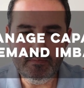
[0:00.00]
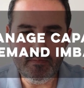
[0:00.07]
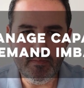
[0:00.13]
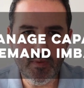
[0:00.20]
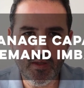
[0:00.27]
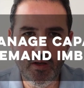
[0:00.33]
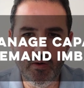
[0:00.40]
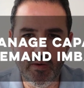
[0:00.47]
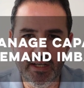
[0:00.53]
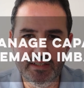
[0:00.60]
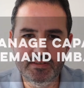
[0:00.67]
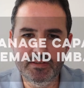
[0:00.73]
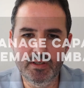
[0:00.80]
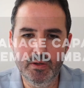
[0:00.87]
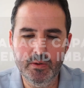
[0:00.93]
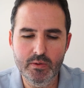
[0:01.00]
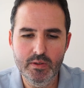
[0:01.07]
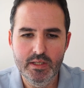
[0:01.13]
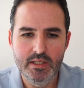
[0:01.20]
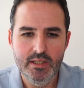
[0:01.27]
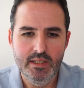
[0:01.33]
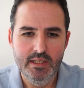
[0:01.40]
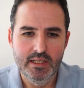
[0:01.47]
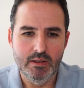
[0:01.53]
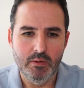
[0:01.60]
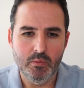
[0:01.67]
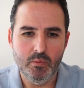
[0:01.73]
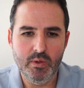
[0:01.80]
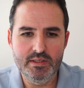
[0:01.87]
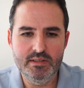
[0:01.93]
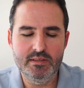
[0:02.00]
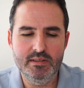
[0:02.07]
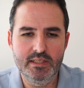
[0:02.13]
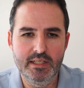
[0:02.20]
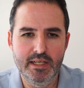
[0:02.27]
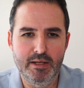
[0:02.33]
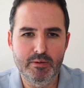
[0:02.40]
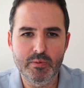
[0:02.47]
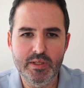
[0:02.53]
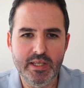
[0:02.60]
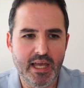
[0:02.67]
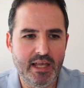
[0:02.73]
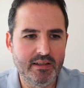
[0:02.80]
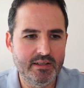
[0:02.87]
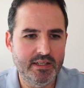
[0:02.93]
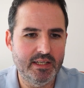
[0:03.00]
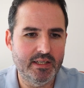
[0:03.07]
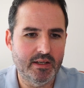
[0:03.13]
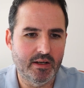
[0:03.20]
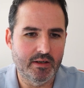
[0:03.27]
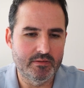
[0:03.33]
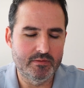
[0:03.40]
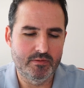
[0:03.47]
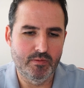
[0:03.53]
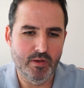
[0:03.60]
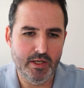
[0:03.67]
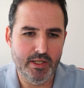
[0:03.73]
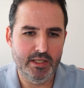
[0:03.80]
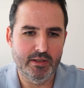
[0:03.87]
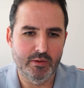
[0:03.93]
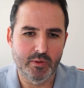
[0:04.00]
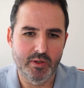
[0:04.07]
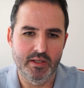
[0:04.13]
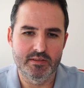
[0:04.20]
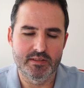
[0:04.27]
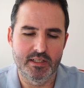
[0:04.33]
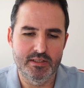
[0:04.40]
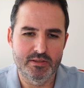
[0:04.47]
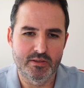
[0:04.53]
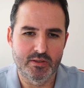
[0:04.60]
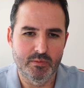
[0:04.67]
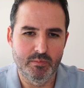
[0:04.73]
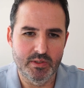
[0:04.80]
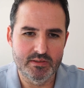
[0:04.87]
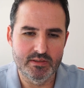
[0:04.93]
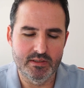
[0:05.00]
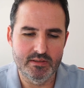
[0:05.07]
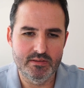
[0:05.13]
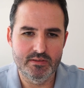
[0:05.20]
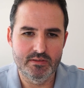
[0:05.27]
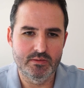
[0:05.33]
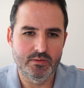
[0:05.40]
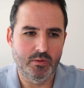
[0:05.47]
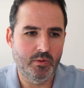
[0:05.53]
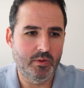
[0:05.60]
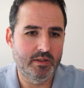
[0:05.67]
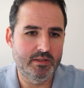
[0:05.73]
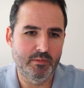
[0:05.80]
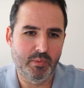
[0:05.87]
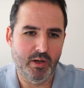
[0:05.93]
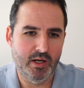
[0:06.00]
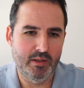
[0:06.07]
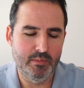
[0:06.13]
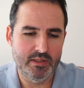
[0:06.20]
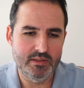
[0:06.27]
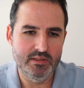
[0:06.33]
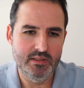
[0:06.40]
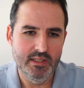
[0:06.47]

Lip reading: All right, so what's the reality of running an organization or business or a department?